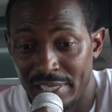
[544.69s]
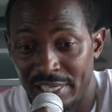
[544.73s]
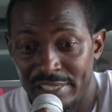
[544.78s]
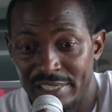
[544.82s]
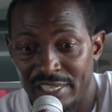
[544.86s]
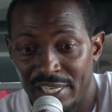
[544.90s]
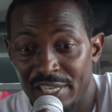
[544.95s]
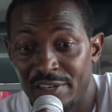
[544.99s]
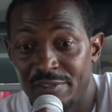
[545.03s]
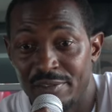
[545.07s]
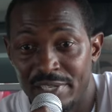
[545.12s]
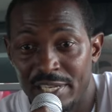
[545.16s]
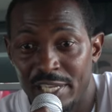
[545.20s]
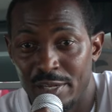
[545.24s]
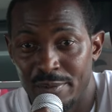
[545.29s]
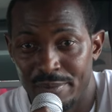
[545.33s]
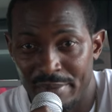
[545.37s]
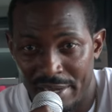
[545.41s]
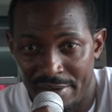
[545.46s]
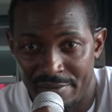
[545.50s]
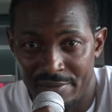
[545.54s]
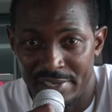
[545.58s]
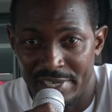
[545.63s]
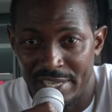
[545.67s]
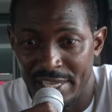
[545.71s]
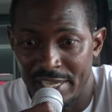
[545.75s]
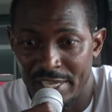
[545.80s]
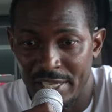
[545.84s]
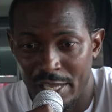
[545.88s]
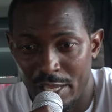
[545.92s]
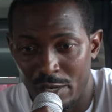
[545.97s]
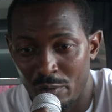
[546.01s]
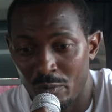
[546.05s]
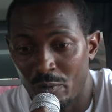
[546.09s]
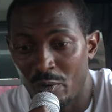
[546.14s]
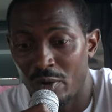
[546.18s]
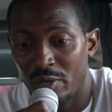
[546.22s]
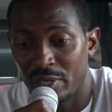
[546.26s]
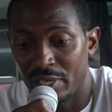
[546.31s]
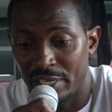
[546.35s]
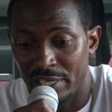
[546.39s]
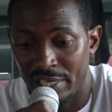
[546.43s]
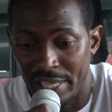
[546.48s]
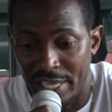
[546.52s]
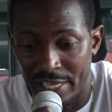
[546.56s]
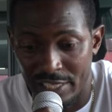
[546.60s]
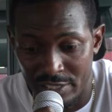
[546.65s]
I literally get up every day and work
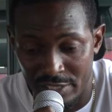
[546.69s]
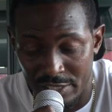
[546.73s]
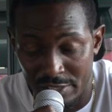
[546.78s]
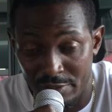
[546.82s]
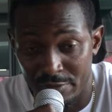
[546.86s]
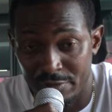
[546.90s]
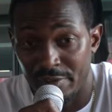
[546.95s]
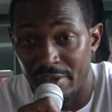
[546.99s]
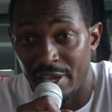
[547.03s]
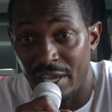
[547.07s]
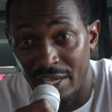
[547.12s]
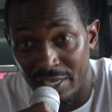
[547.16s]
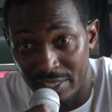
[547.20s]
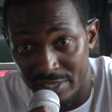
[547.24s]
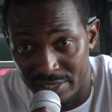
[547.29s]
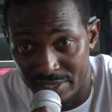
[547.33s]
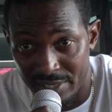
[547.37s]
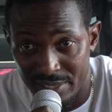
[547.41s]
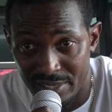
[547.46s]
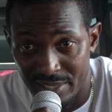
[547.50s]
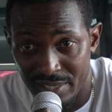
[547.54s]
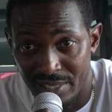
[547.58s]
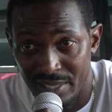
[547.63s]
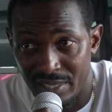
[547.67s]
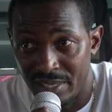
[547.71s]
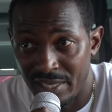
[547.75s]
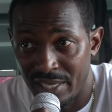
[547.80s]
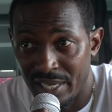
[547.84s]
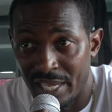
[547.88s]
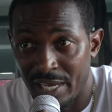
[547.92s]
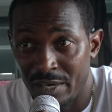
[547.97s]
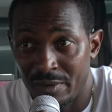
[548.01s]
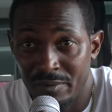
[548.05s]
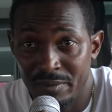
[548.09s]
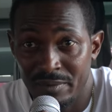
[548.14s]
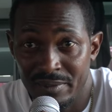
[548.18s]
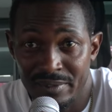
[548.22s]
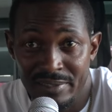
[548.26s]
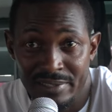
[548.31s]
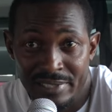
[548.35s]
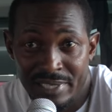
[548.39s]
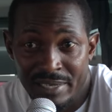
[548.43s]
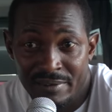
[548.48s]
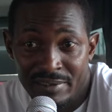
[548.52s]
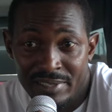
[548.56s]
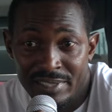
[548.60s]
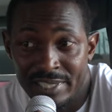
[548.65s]
in essence for us. I
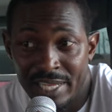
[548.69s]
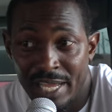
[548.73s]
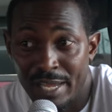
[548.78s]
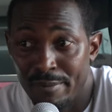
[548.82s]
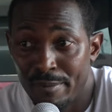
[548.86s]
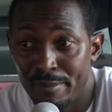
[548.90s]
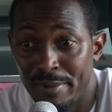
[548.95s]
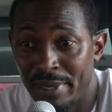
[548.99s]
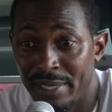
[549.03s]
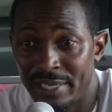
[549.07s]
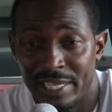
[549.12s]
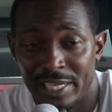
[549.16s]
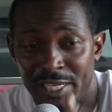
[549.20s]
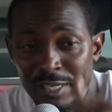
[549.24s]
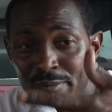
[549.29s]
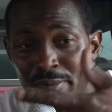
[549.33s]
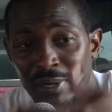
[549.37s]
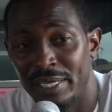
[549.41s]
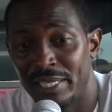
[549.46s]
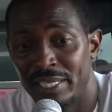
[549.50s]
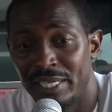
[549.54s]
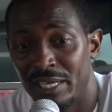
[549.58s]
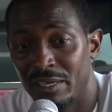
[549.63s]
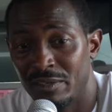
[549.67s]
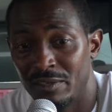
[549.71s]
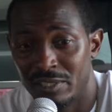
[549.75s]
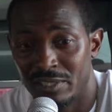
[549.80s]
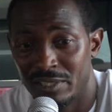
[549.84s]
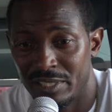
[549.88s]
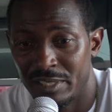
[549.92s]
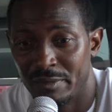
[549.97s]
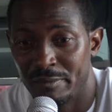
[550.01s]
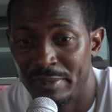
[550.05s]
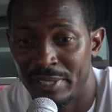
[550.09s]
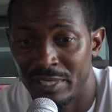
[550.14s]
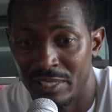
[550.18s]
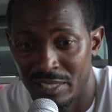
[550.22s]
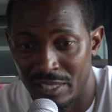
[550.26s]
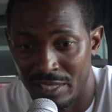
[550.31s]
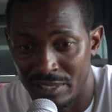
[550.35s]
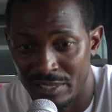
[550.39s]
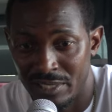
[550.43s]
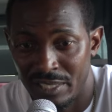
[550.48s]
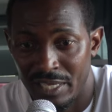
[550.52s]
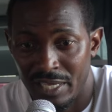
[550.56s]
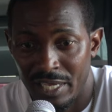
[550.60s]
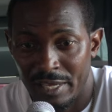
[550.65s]
don't give a damn about anybody else. I mean,
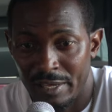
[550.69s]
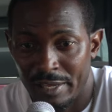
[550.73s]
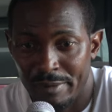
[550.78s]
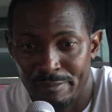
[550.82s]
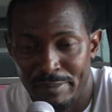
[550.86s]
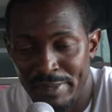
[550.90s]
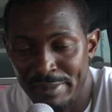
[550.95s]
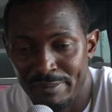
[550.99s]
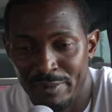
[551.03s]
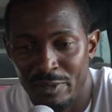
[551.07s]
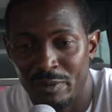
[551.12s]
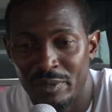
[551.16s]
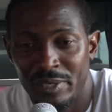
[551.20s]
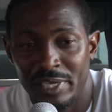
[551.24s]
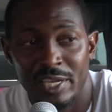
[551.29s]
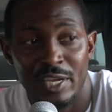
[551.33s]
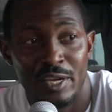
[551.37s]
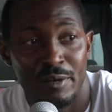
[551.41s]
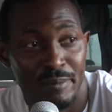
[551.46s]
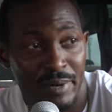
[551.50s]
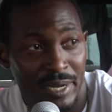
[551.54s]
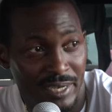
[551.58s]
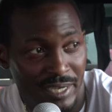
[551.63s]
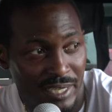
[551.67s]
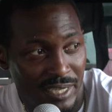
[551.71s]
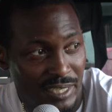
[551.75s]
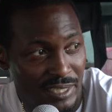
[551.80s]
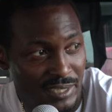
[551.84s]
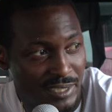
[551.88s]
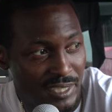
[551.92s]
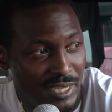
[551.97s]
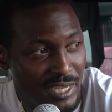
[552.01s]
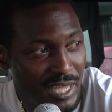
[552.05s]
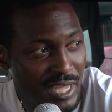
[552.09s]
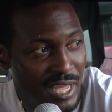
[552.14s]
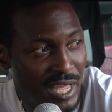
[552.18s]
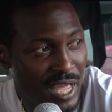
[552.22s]
because people don't care about us.